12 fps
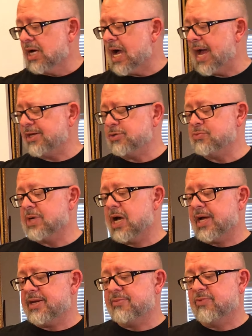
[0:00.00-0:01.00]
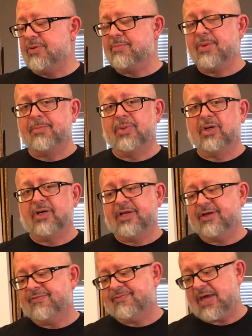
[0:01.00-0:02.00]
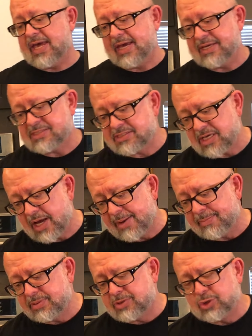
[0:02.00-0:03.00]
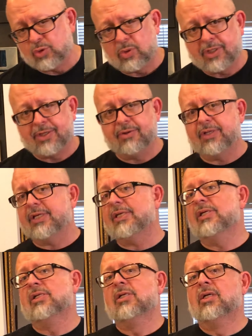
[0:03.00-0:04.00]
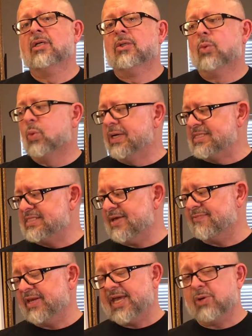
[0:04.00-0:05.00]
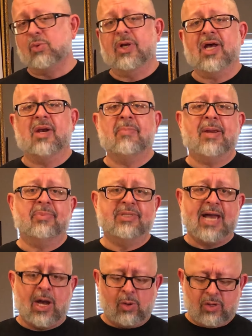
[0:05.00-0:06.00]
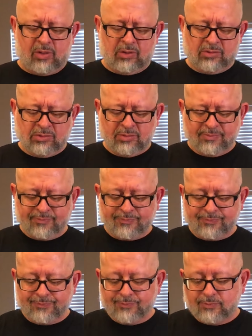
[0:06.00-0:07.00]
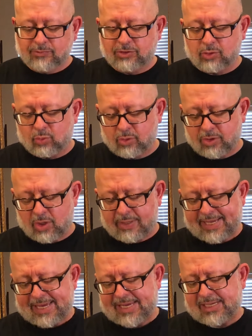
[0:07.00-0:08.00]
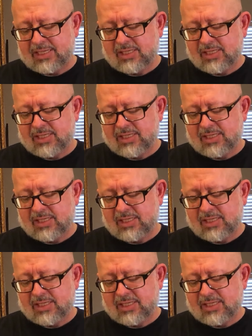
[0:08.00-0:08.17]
I do not remember if a sub 200 178 will cut a paper towel. So we'll go ahead.